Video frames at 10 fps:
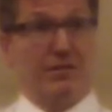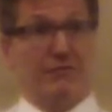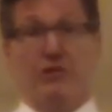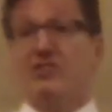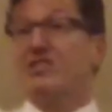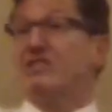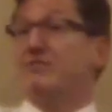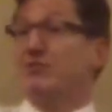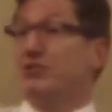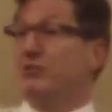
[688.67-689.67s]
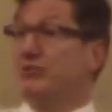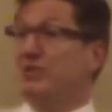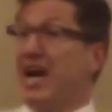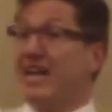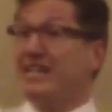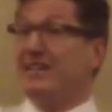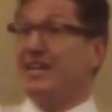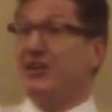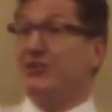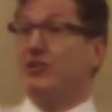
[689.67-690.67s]
Versus if you united
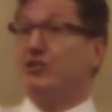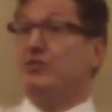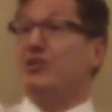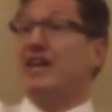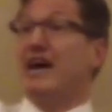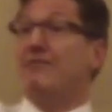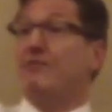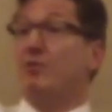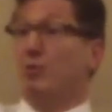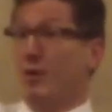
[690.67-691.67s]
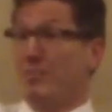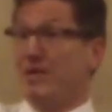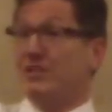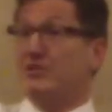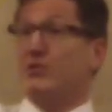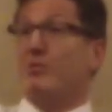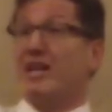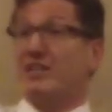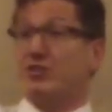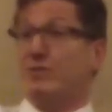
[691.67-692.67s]
there, you could have one minister
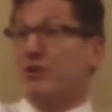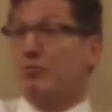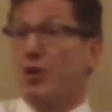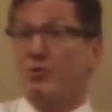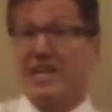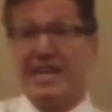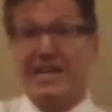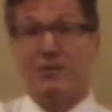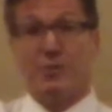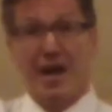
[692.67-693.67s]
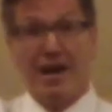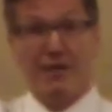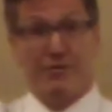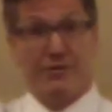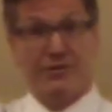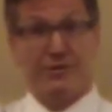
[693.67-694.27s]
writing a sermon and rotating around.